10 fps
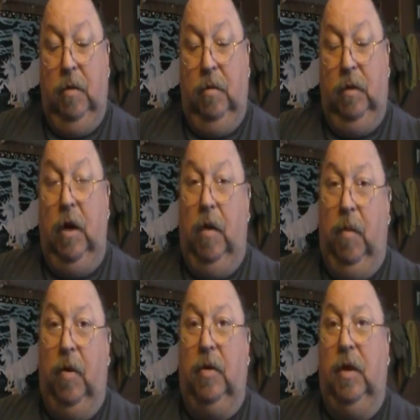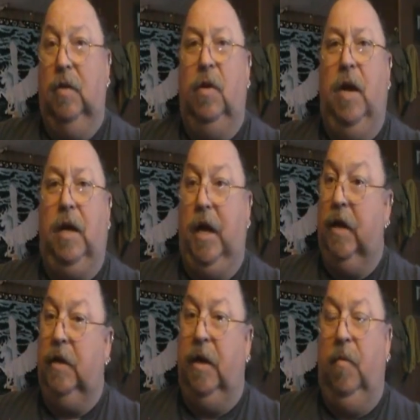young person, because they're not
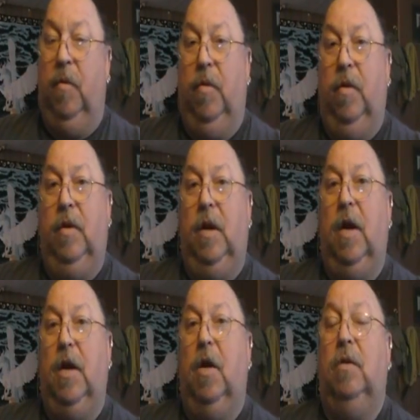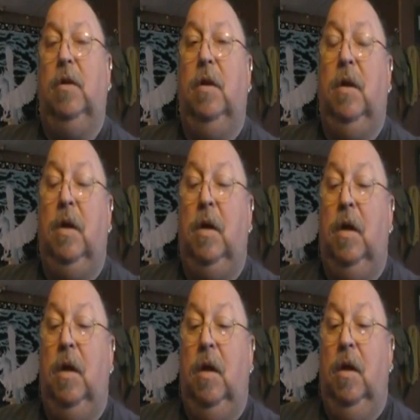kids anymore, they're young adults,
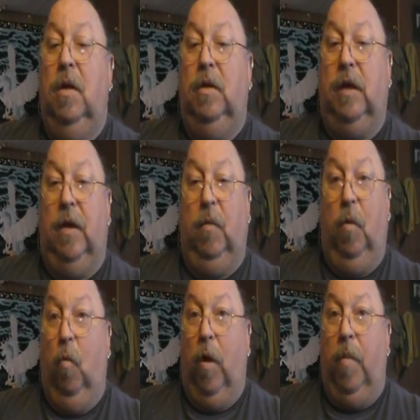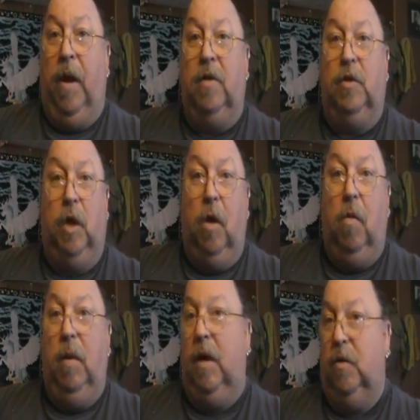said, well, what about
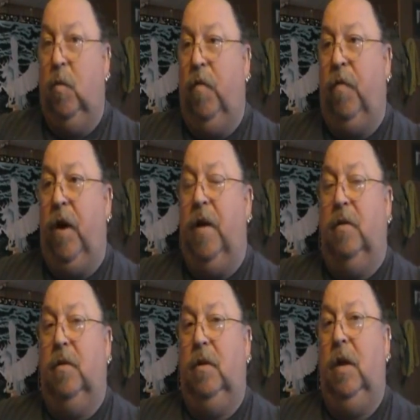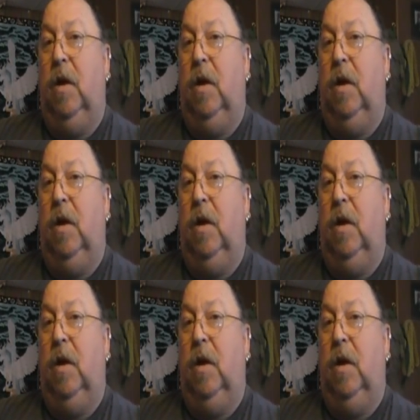Zoe? Because we're friends,